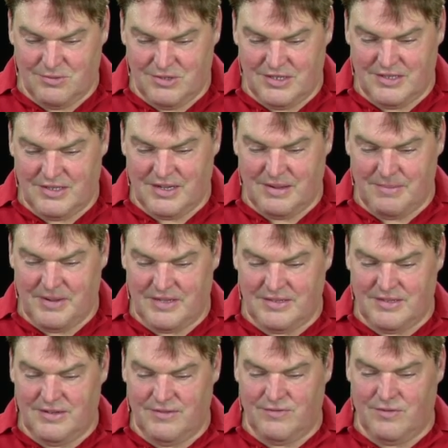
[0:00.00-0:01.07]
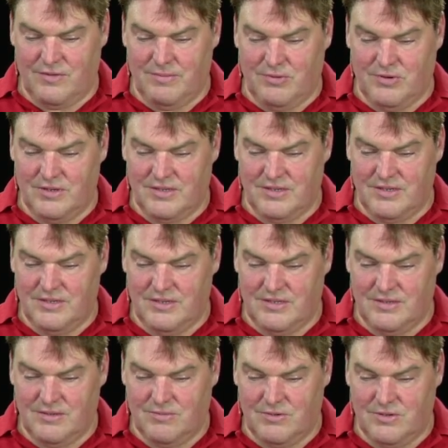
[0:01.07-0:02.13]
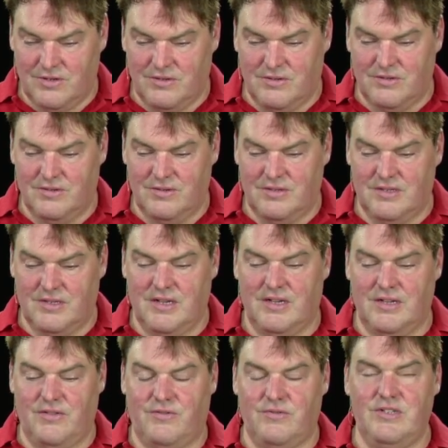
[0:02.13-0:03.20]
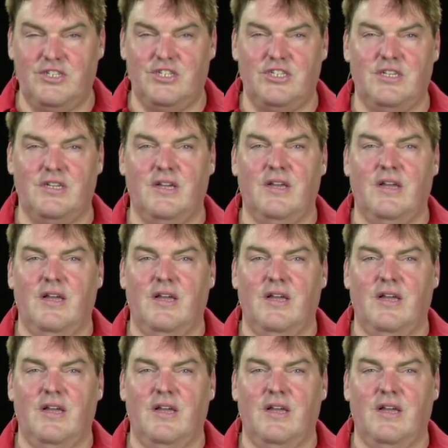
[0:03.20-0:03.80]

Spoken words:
What is the capacity for reporter? Is it work on 3G?